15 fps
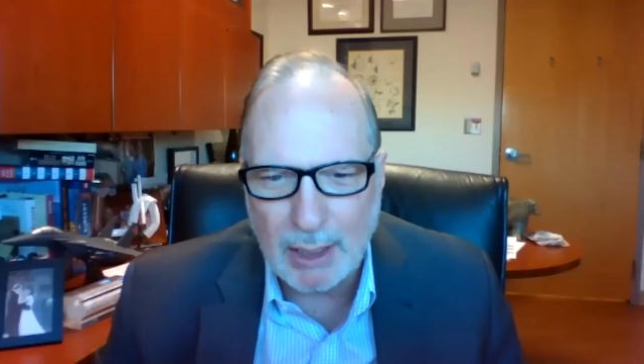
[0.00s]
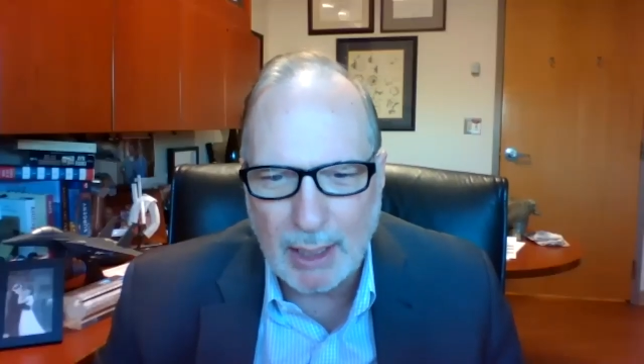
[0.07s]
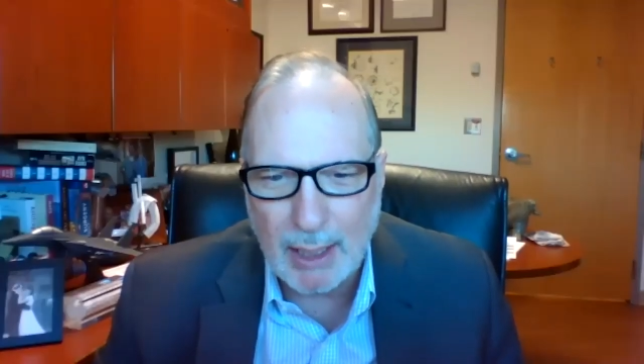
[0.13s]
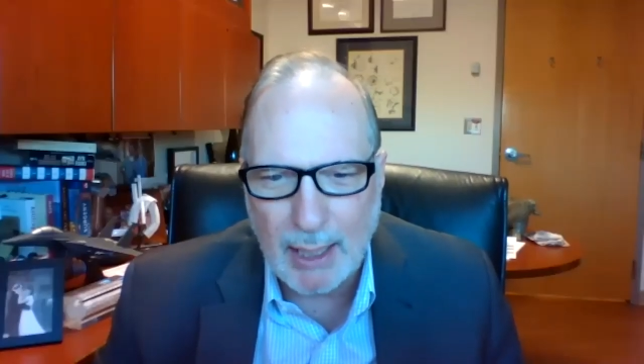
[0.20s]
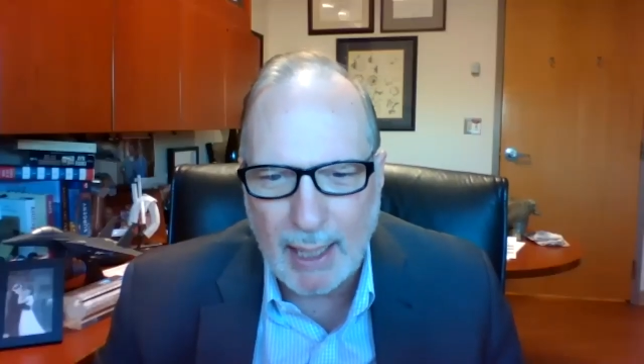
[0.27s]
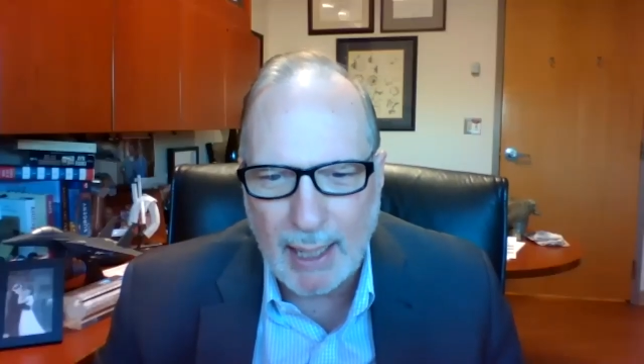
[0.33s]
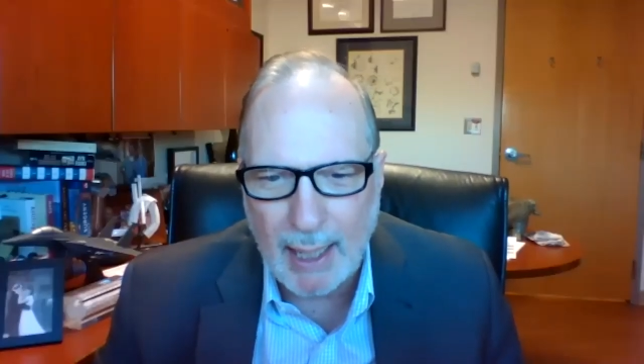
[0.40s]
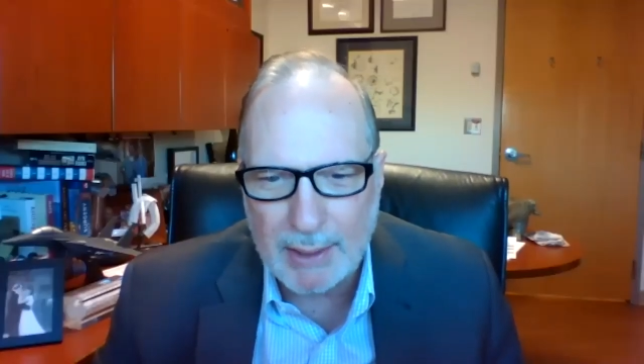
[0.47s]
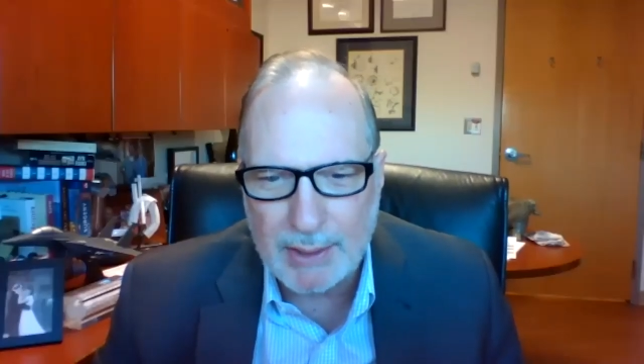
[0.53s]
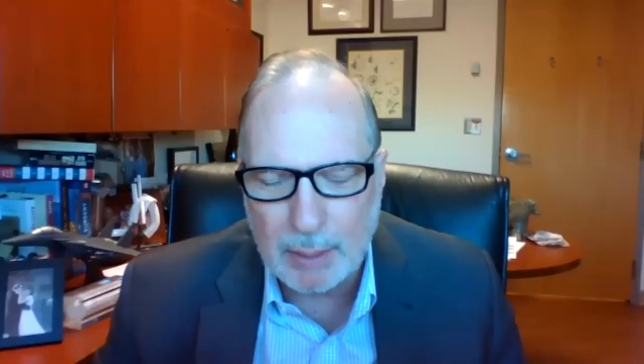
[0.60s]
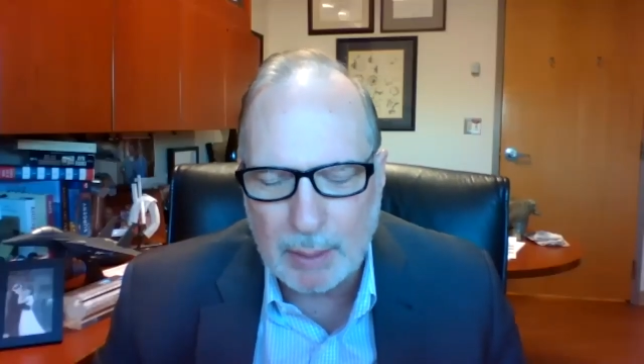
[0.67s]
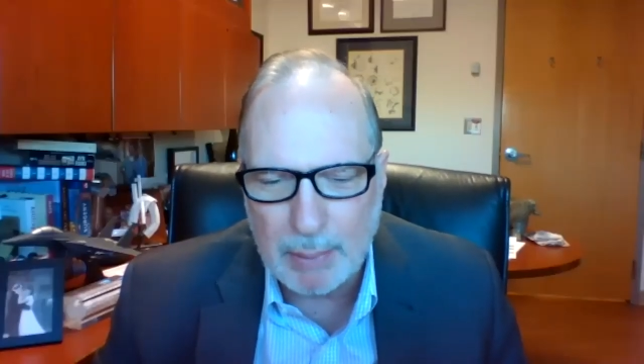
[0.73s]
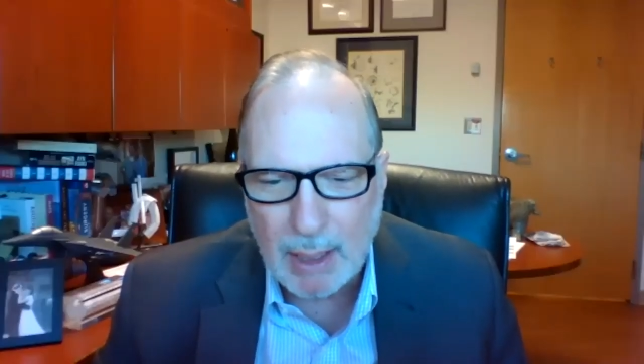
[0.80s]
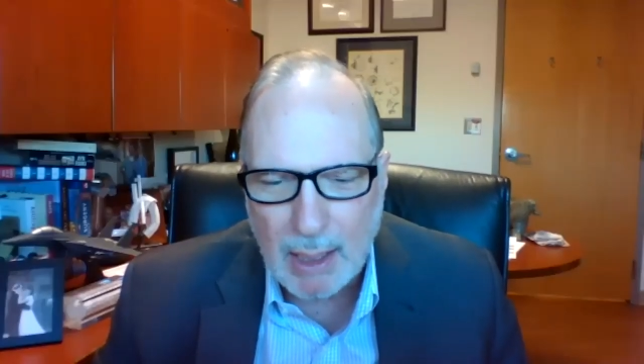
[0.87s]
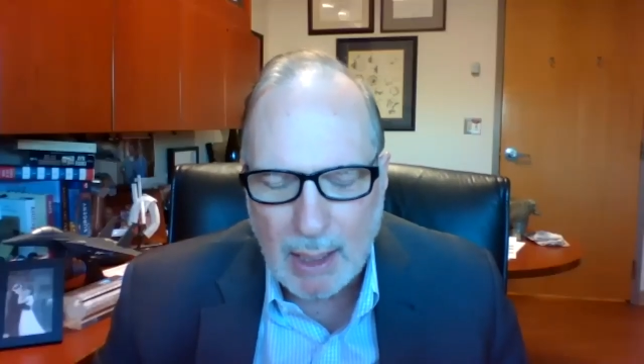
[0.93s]
and I had
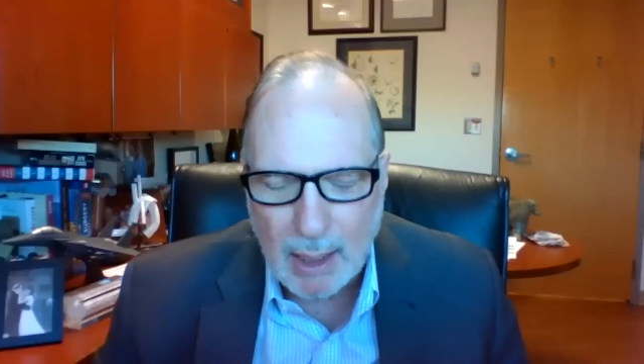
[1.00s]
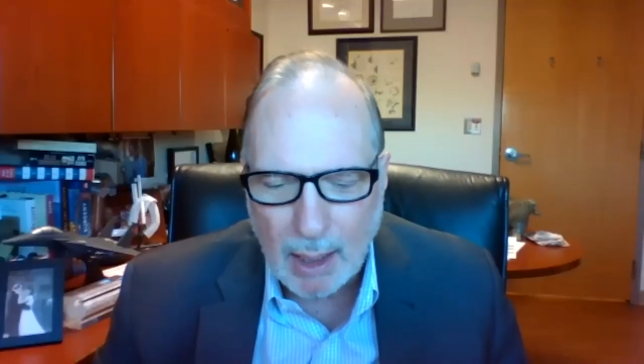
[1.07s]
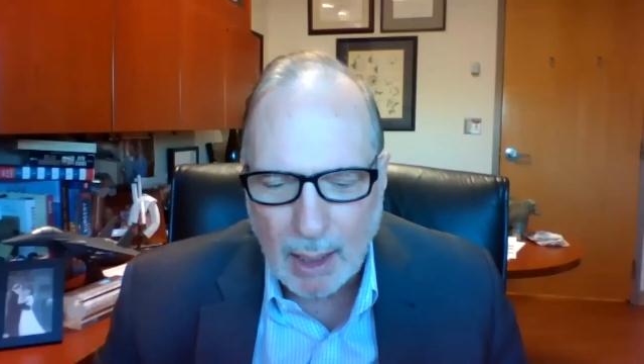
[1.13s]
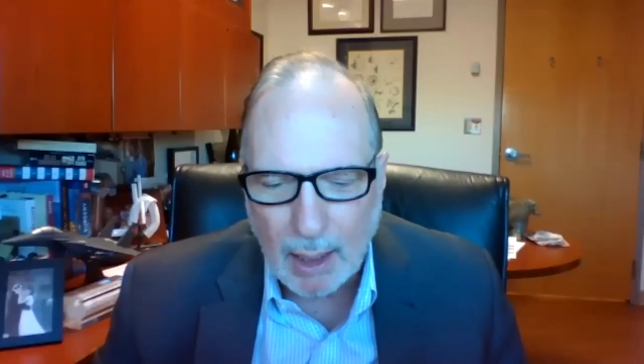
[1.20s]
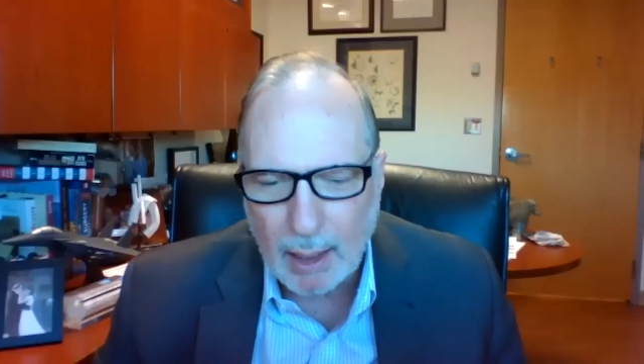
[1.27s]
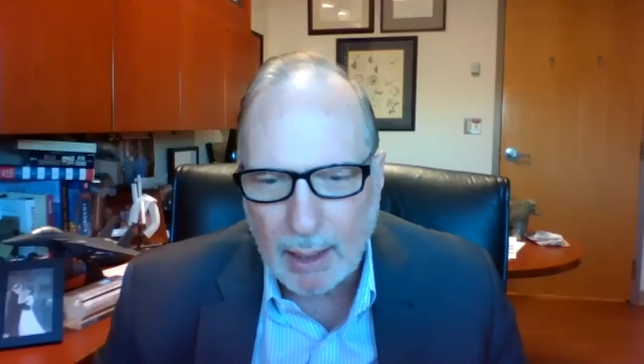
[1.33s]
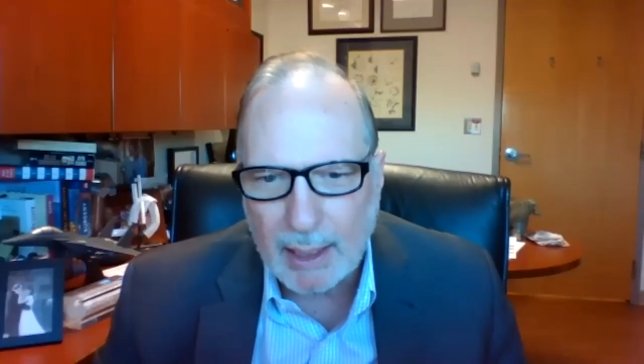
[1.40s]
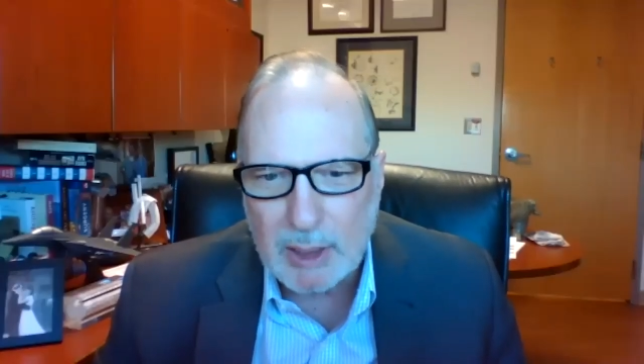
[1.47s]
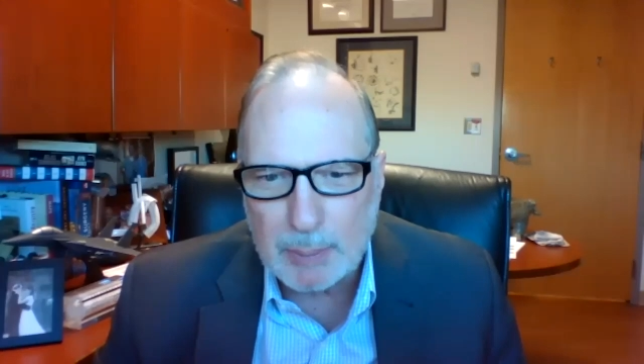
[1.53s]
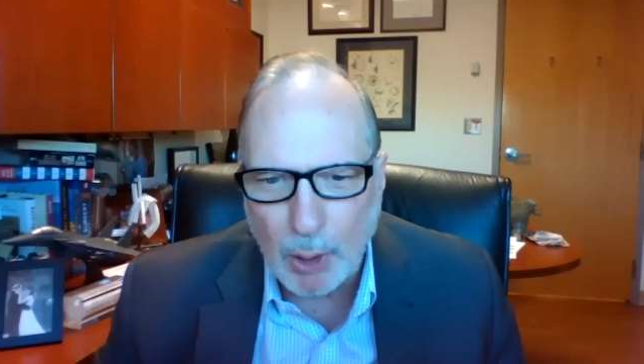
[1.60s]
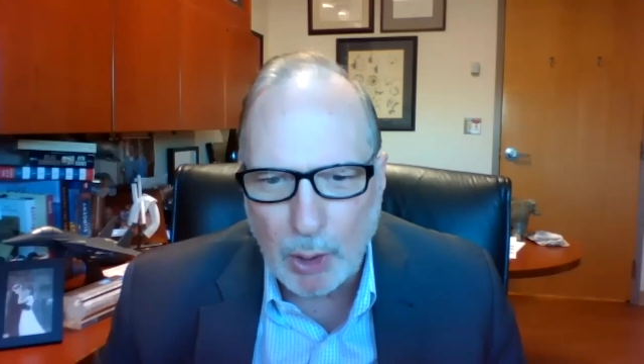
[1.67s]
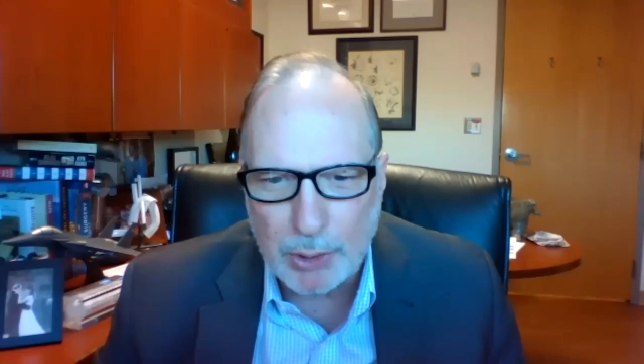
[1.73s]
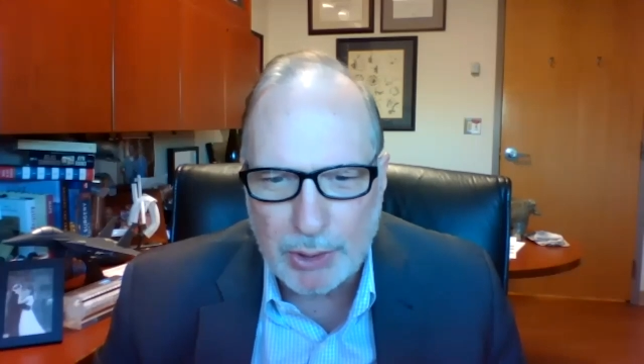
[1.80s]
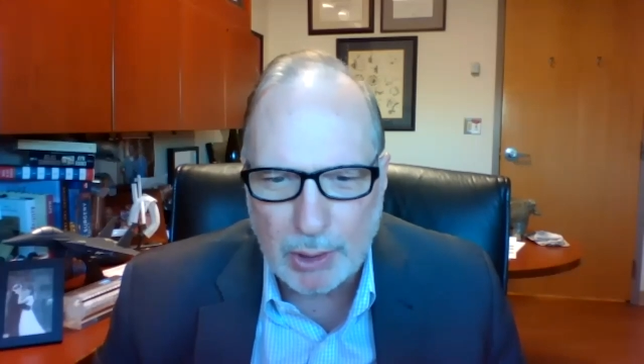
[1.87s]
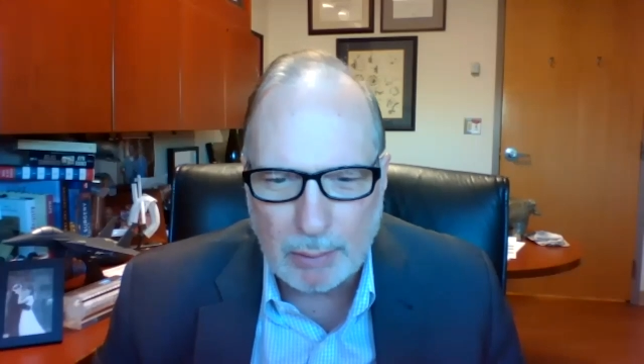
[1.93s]
some uh,
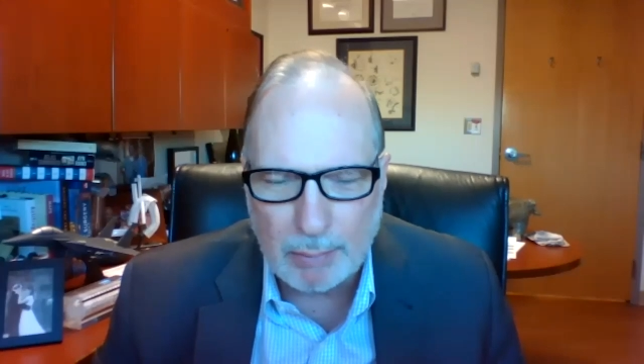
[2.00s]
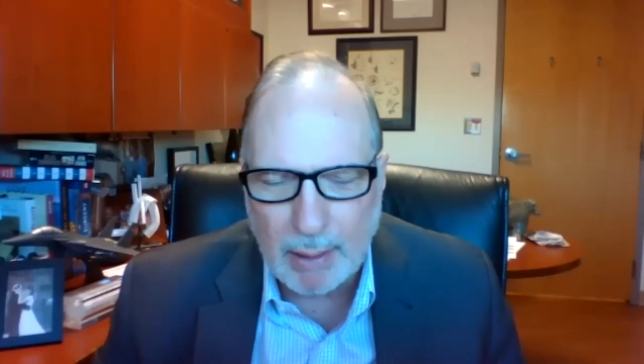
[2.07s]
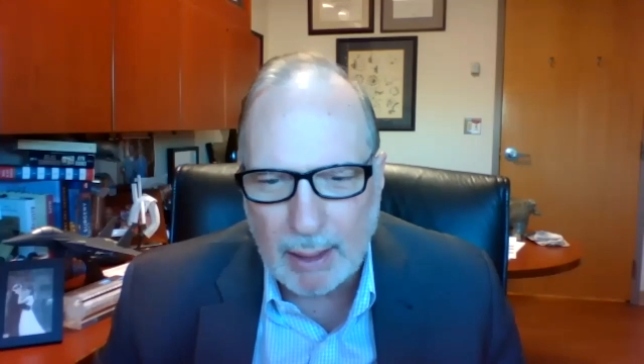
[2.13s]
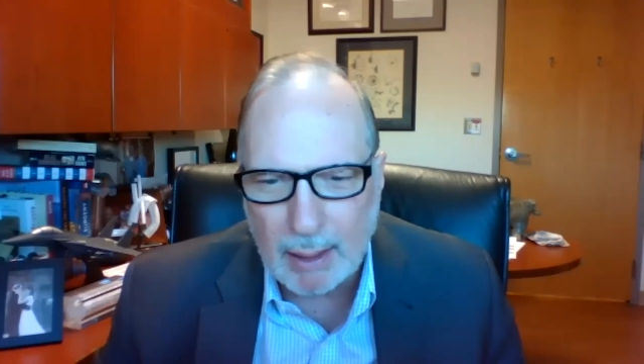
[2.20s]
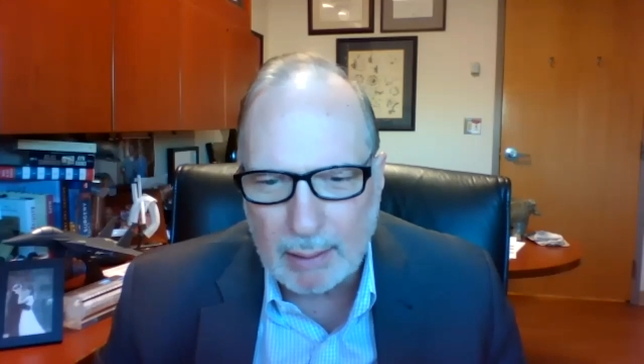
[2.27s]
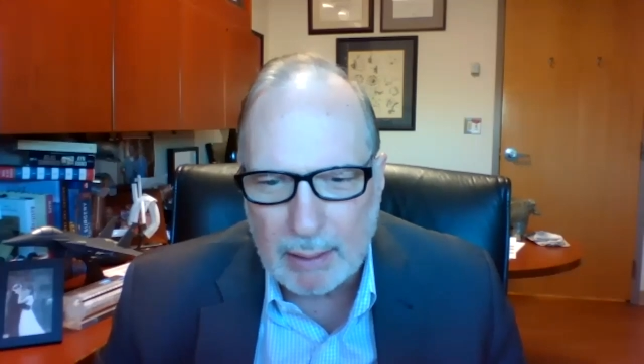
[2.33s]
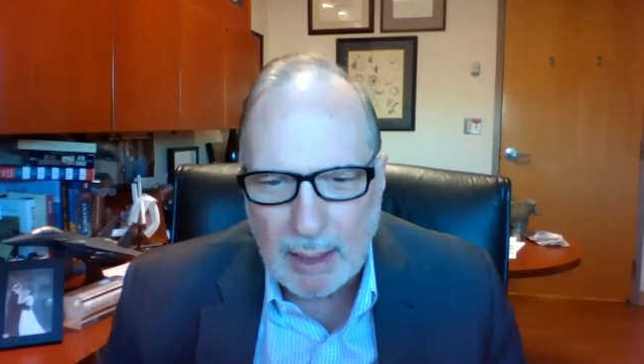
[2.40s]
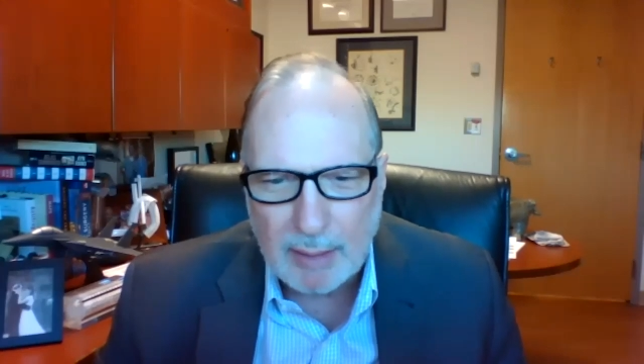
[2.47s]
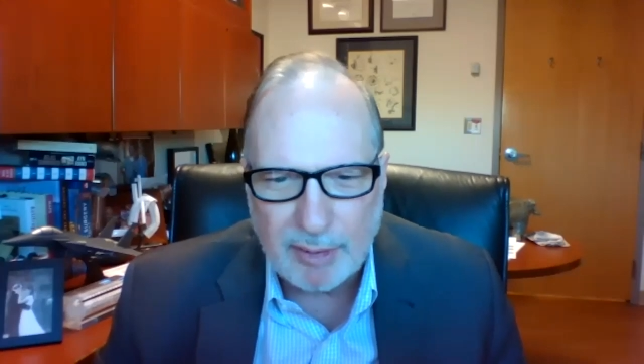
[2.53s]
exposure uh,